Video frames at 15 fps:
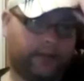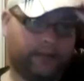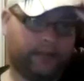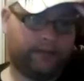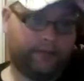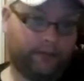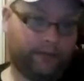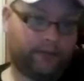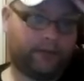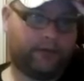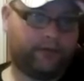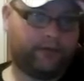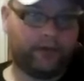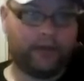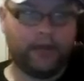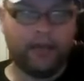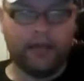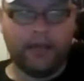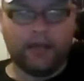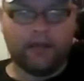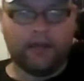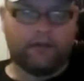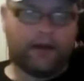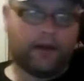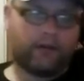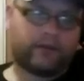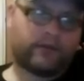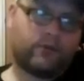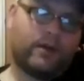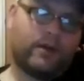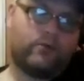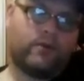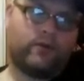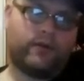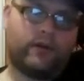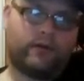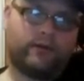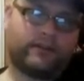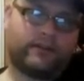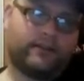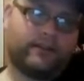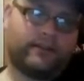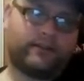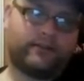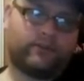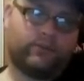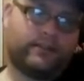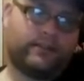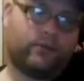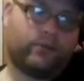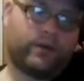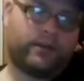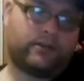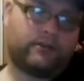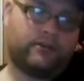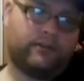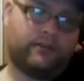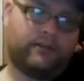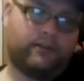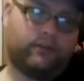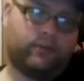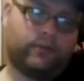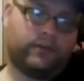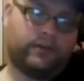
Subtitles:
the interview's over. Right, so where were we on this list? We said Western, didn't we?